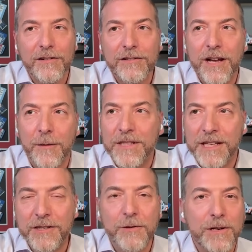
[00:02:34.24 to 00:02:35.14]
dubs
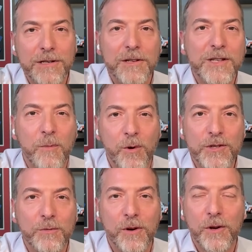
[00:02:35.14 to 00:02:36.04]
these stories in the
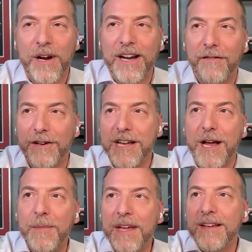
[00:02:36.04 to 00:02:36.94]
sports world, right? Every
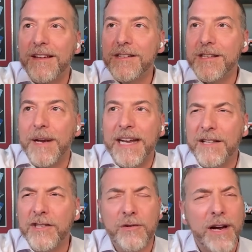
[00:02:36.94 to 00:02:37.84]
time somebody
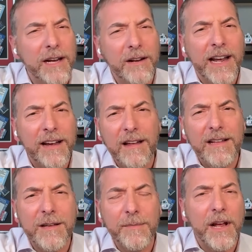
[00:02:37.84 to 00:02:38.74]
gets traded, you're like, oh,
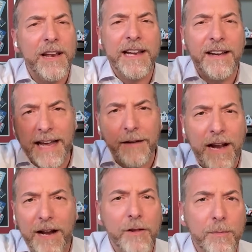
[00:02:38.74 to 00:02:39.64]
there's something. And then like
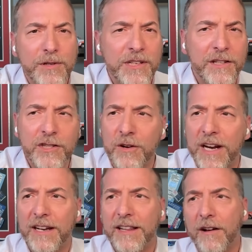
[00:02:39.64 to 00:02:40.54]
right after the person gets
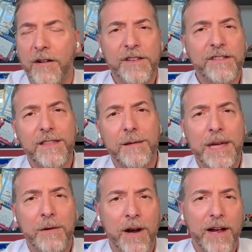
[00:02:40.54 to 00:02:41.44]
traded, then all of a sudden the
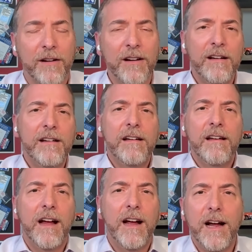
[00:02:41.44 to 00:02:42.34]
beat writer
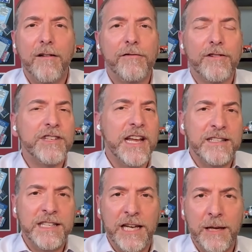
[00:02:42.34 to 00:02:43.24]
for
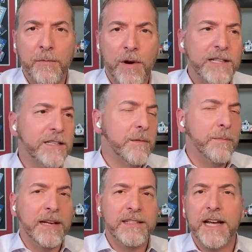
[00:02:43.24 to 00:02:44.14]
said team writes the
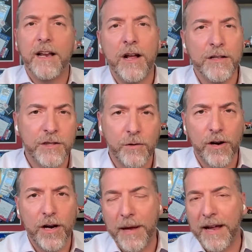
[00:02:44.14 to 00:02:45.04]
big tell-all
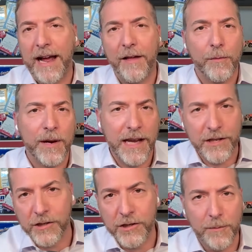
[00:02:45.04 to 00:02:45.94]
story about how the
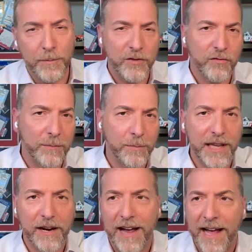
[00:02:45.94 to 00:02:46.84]
relationship between
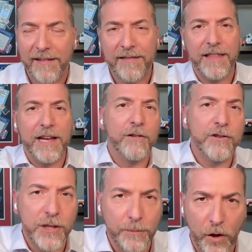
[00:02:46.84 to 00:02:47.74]
player X and the
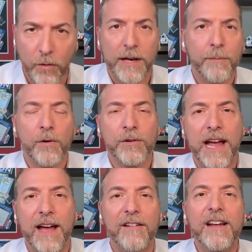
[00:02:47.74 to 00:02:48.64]
ownership totally broke
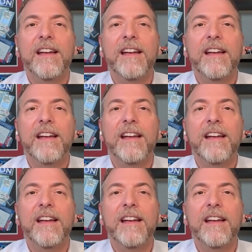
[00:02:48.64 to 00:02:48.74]
down.